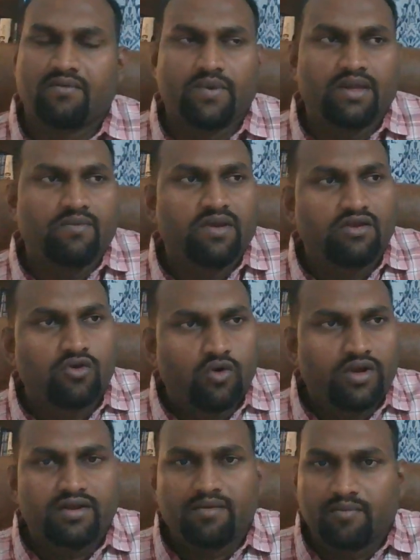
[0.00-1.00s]
We know
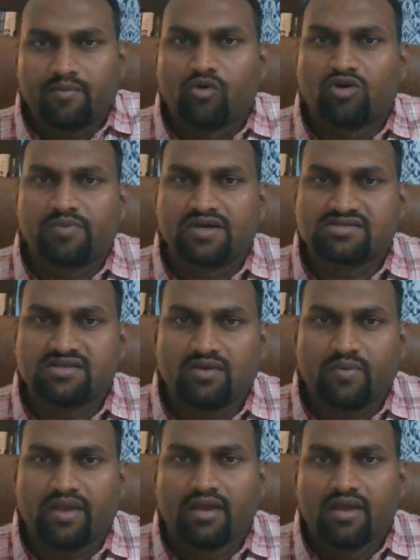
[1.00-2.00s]
it in a more personal
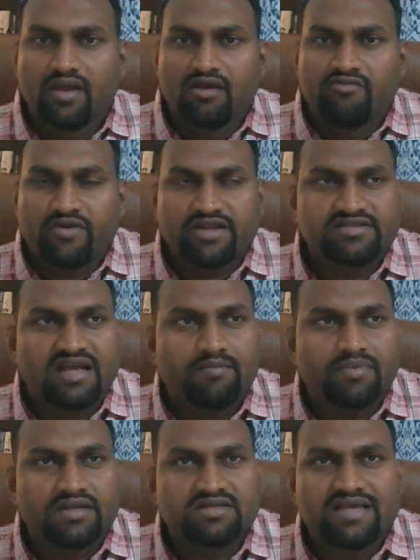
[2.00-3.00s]
way. For
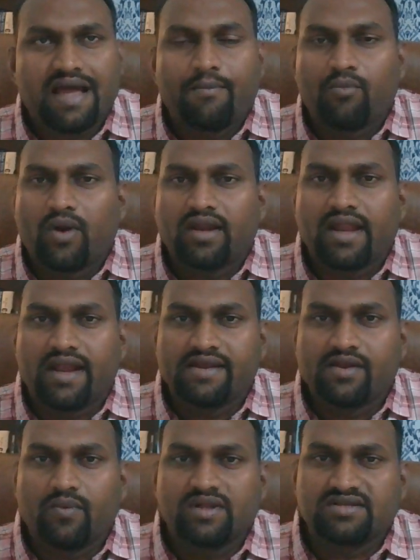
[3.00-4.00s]
example, in Psalm
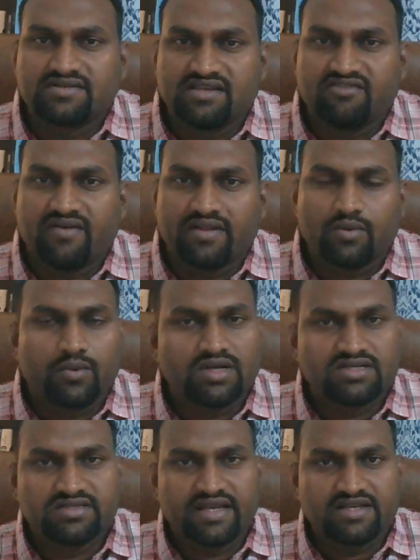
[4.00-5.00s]
119:165, the
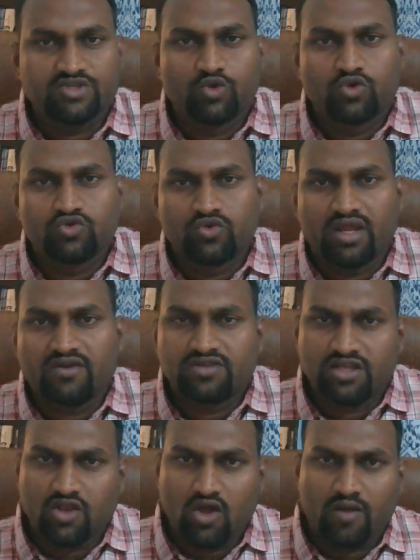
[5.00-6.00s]
verse says, those who love
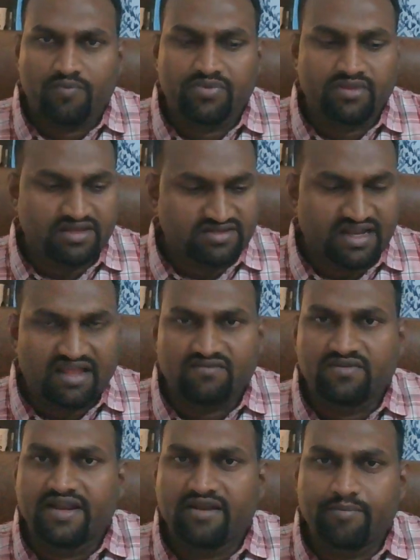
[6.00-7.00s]
the law, they shall have
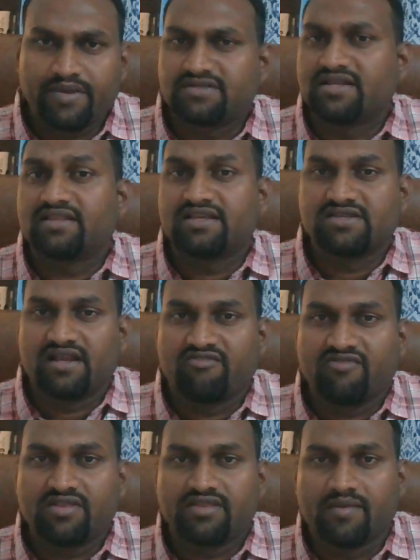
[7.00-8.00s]
great peace, nothing shall
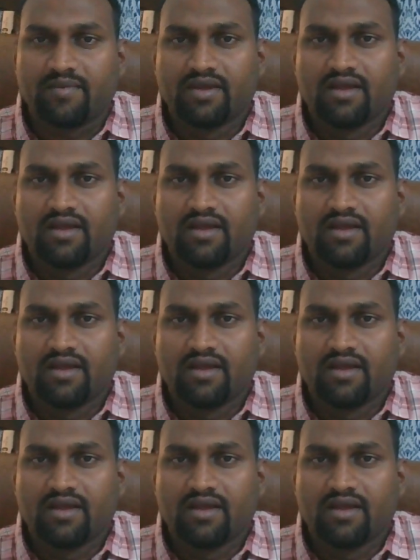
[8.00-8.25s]
offend them.